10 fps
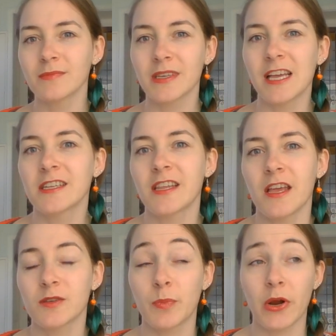King's Day
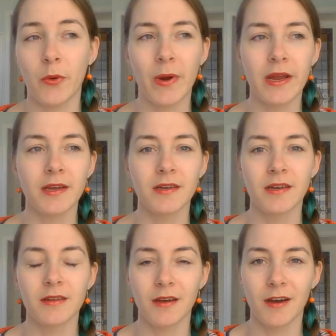is, by the way,
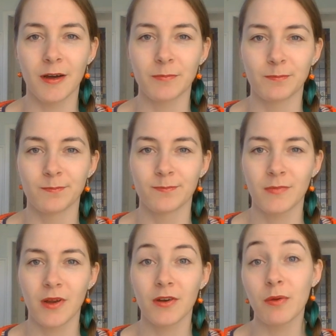
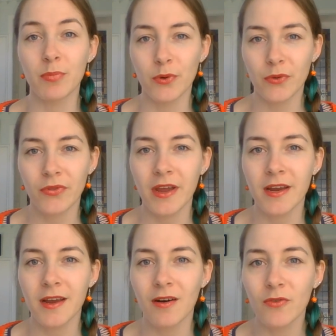the
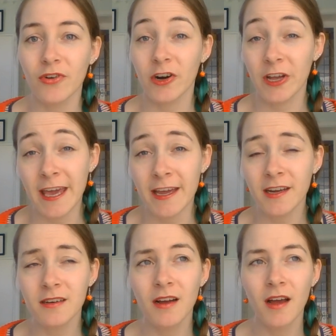birthday of our
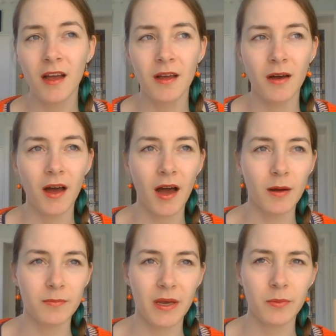king
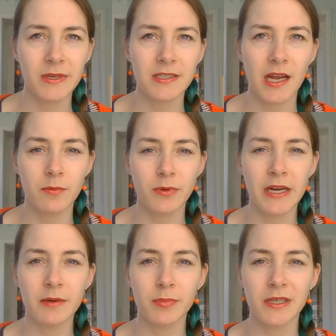that we
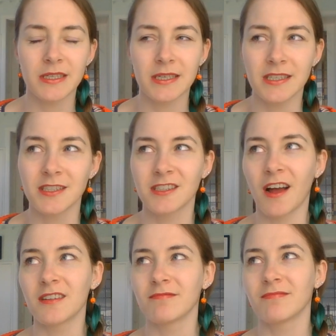celebrate, but it's
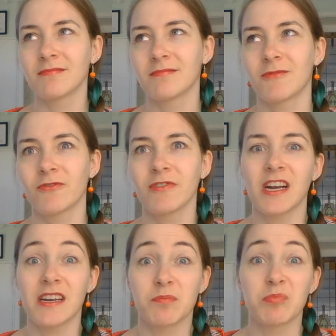not
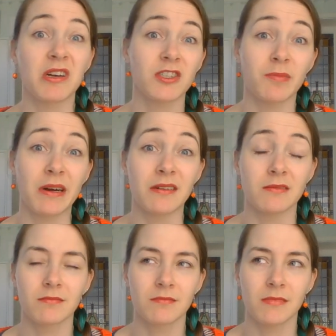really that much about
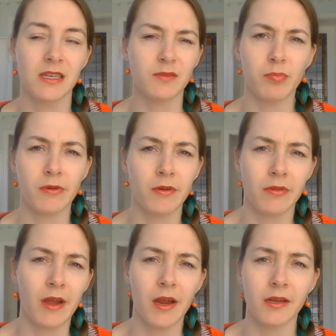his
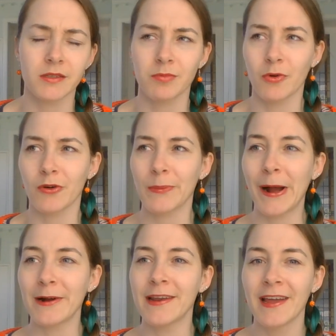birthday. It's more
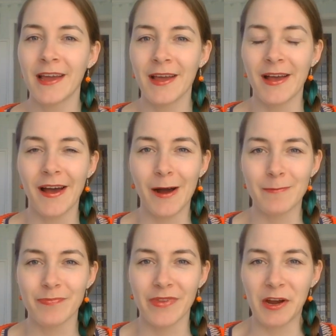about
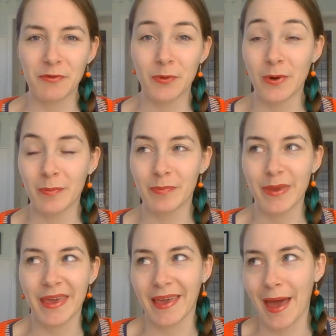everyone
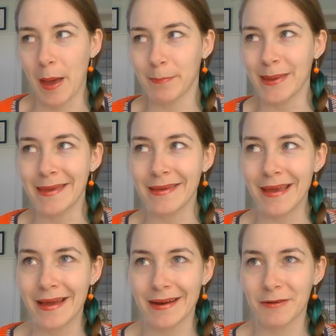being happy
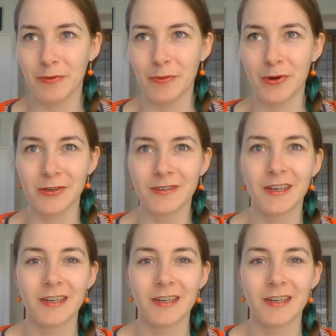and everyone